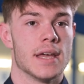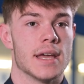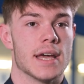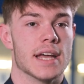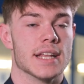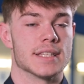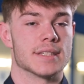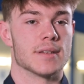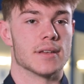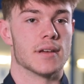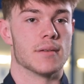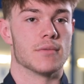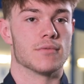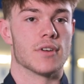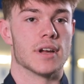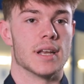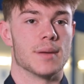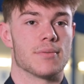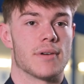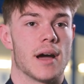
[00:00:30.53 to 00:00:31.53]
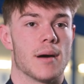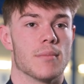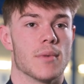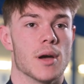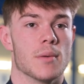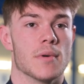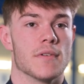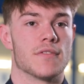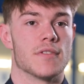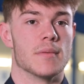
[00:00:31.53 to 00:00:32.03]
It's a really proud
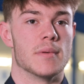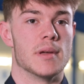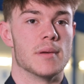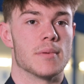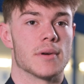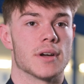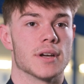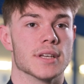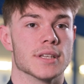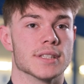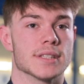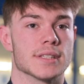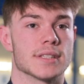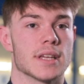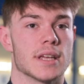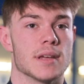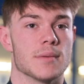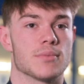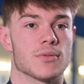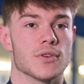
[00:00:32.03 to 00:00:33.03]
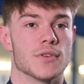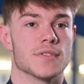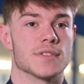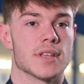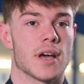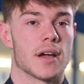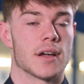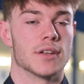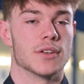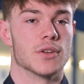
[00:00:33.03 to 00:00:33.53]
moment for me because it proves
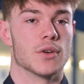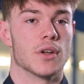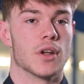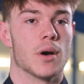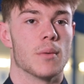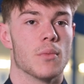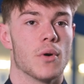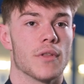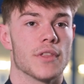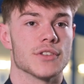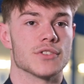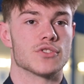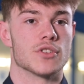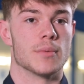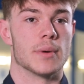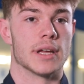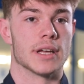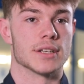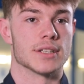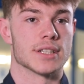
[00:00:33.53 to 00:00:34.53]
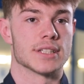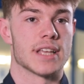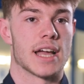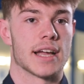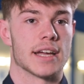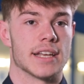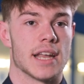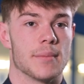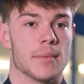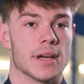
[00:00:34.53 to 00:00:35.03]
that I can do a lot more than swimming and just
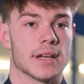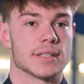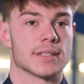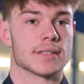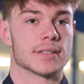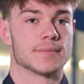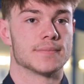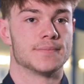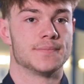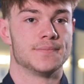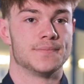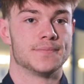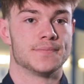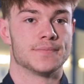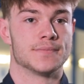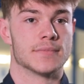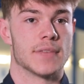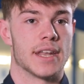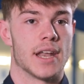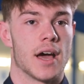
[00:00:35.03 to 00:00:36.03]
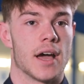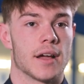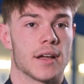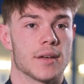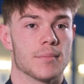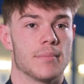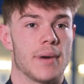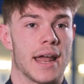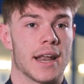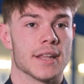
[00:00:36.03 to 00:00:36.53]
academics, and I
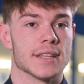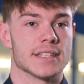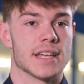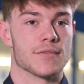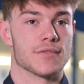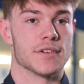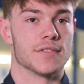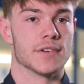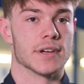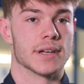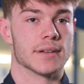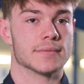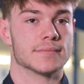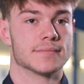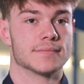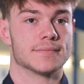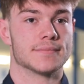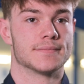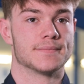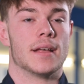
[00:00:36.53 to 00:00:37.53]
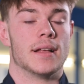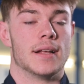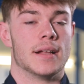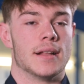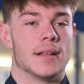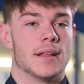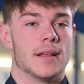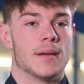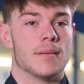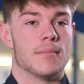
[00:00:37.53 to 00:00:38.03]
can balance everything.
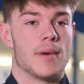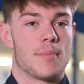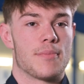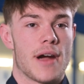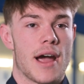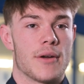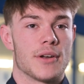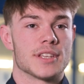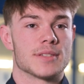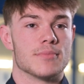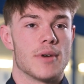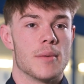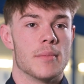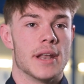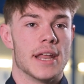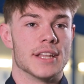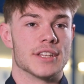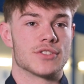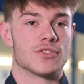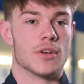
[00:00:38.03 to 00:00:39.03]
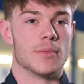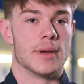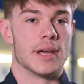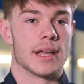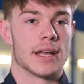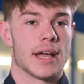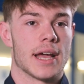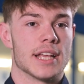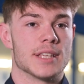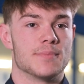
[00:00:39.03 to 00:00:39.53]
My proudest moment in
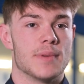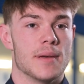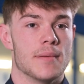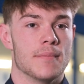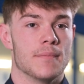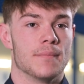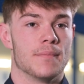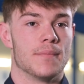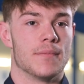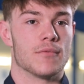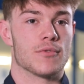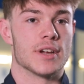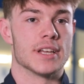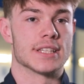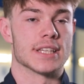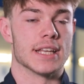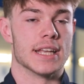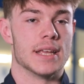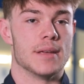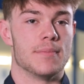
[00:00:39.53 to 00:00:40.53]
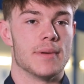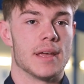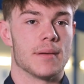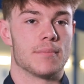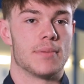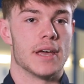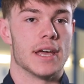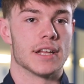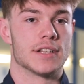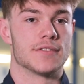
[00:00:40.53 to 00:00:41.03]
swimming has been recently
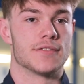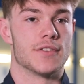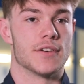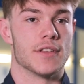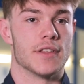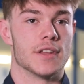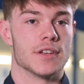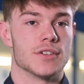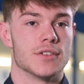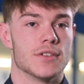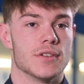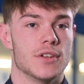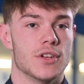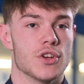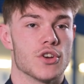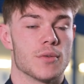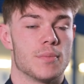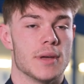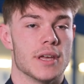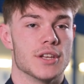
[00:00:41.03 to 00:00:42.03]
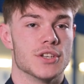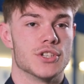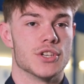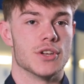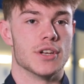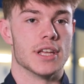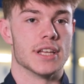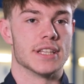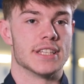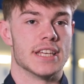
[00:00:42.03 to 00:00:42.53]
being picked for the European
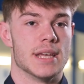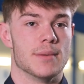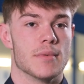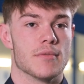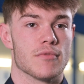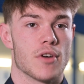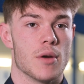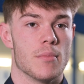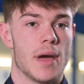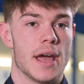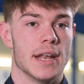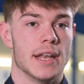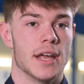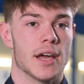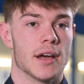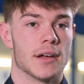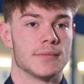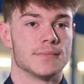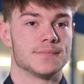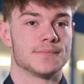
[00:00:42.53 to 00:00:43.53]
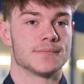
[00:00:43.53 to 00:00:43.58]
junior team in Romania,